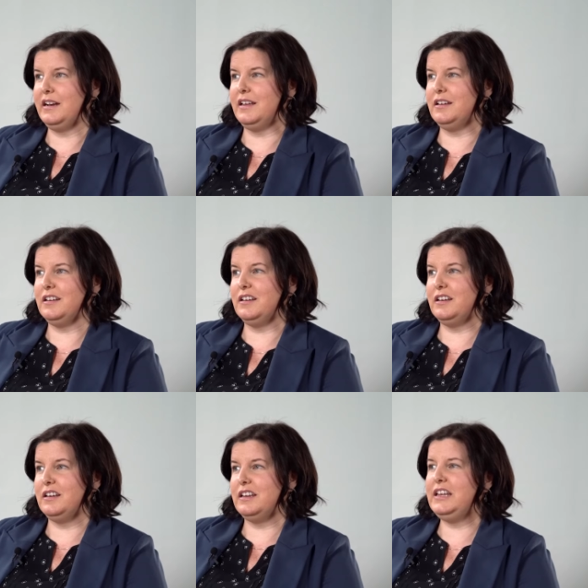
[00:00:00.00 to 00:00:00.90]
and can
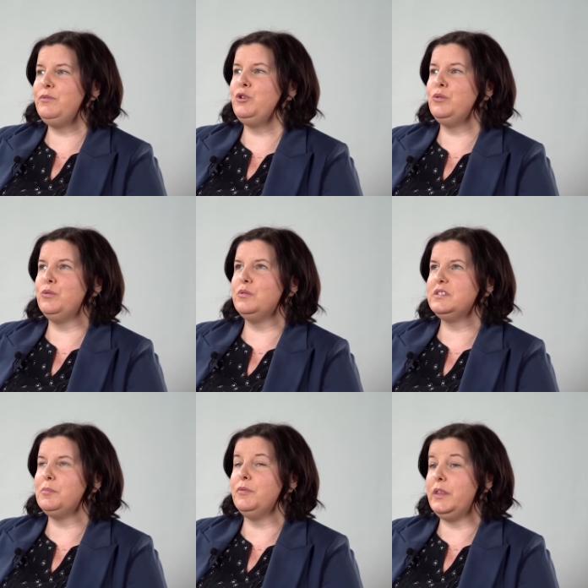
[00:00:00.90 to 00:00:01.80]
give you
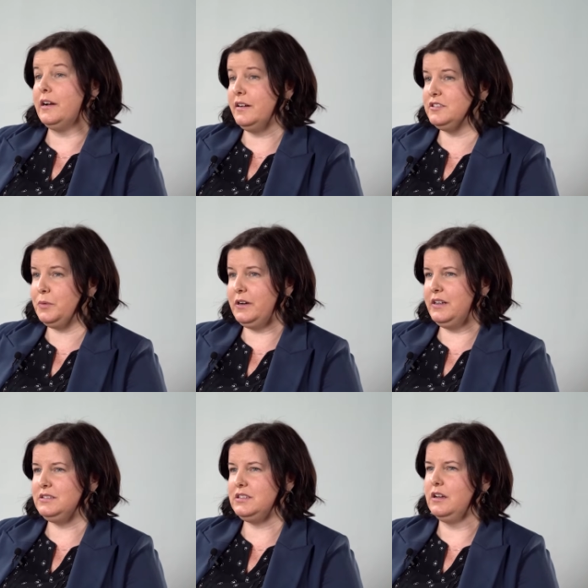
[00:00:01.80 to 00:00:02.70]
some of their
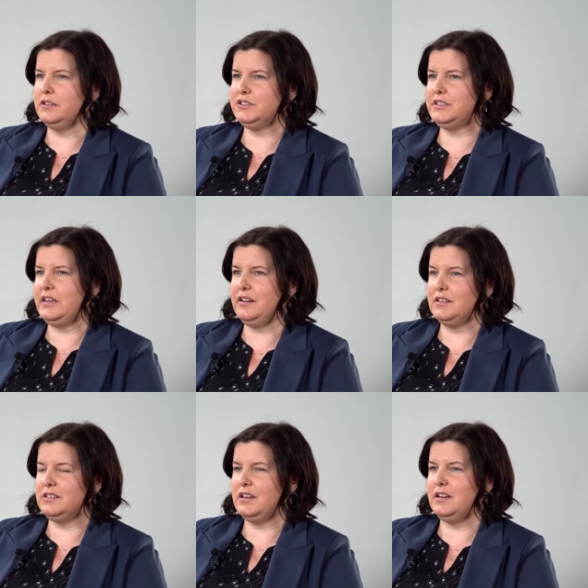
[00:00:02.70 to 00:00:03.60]
experience to
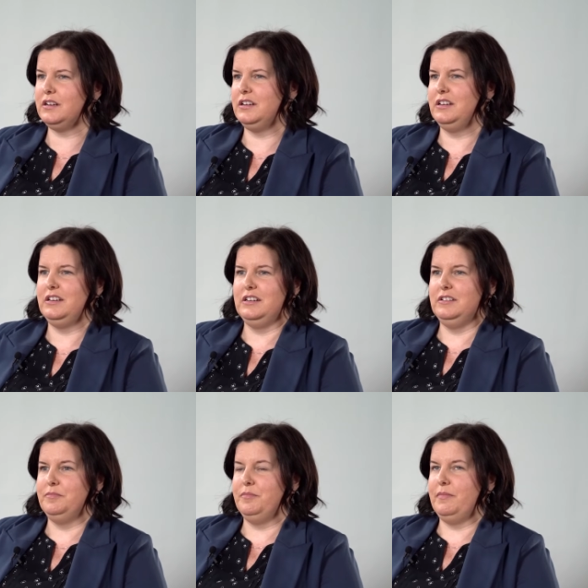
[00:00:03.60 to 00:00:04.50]
understand like
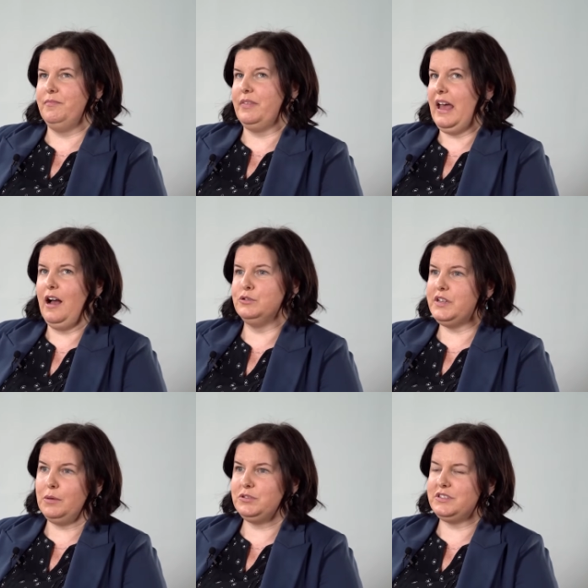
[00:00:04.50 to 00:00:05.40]
how
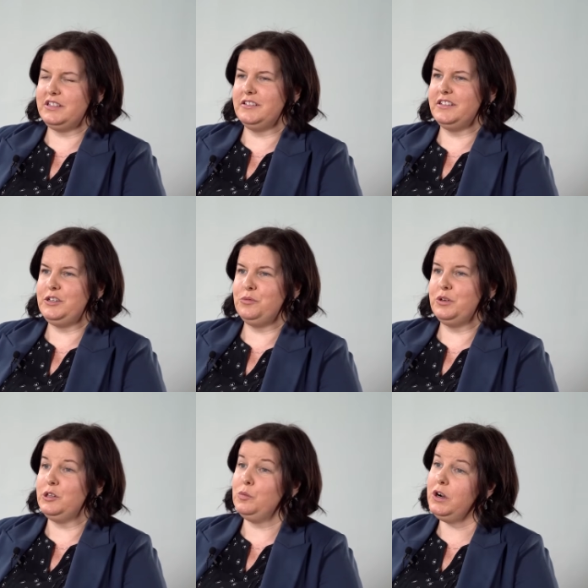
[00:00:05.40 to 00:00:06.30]
cybersecurity
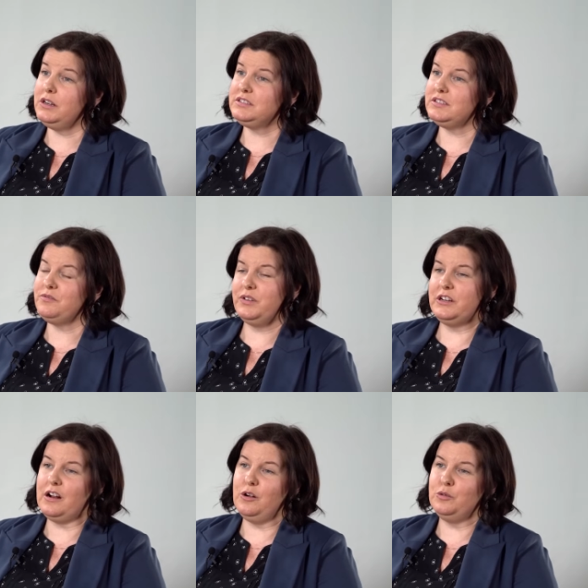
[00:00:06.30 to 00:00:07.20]
really works and
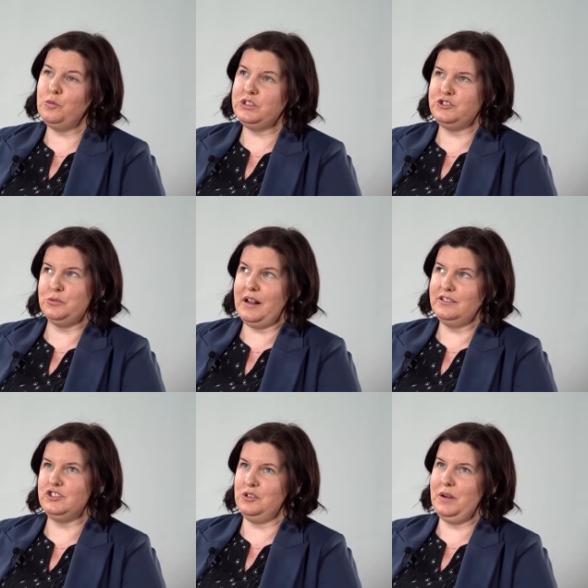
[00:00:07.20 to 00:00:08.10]
figure out which
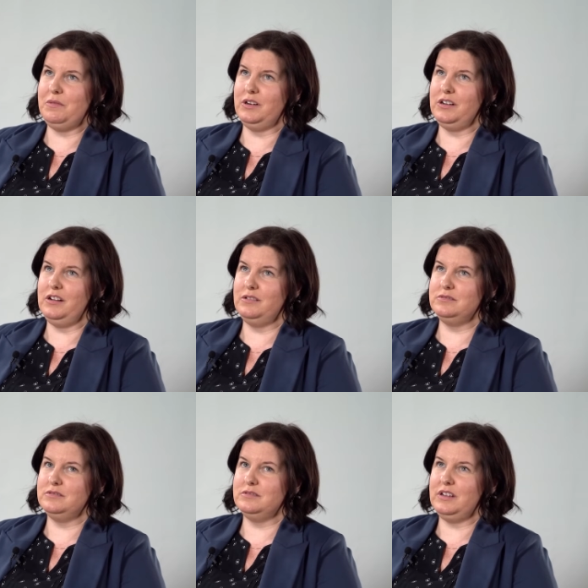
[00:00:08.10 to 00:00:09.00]
direction you might want to go.
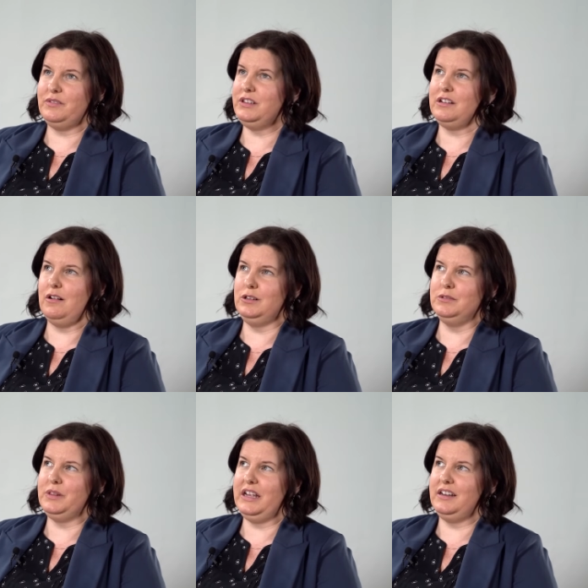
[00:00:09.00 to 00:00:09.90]
I feel like all
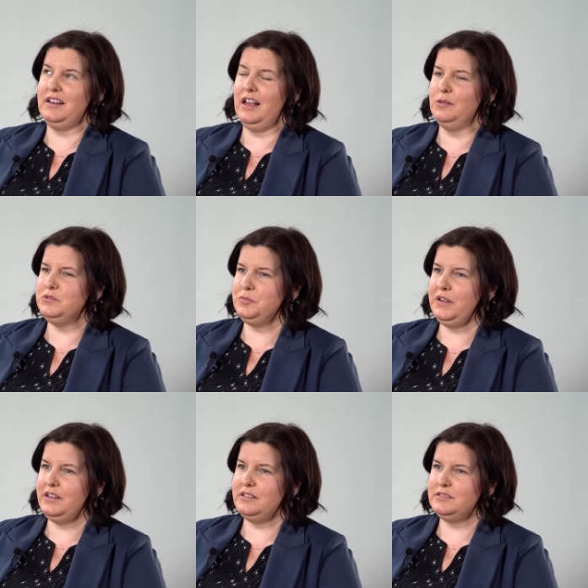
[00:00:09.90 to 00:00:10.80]
of that helped me.